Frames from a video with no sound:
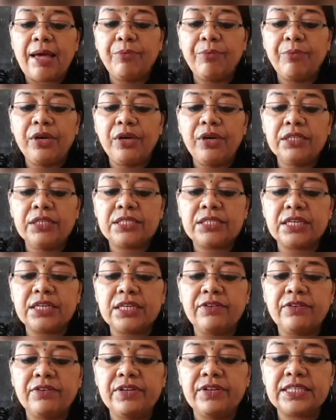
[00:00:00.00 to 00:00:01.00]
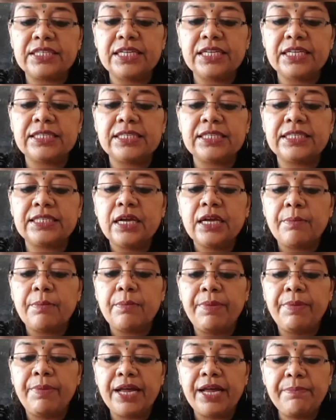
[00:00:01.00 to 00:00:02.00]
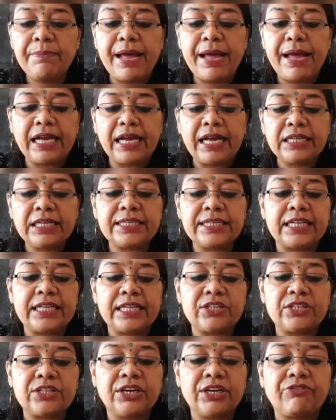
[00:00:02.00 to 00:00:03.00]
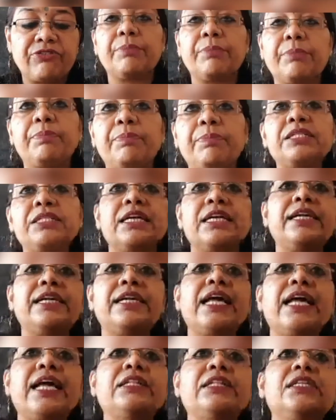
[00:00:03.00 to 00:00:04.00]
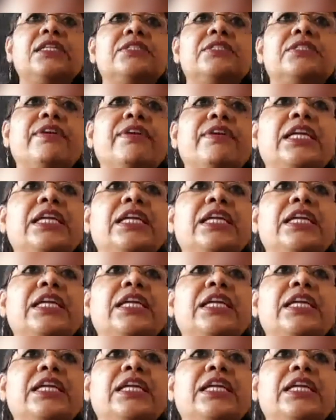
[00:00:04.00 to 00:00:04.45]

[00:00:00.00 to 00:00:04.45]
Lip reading: ambulance services, blood banks, etc. Please underline these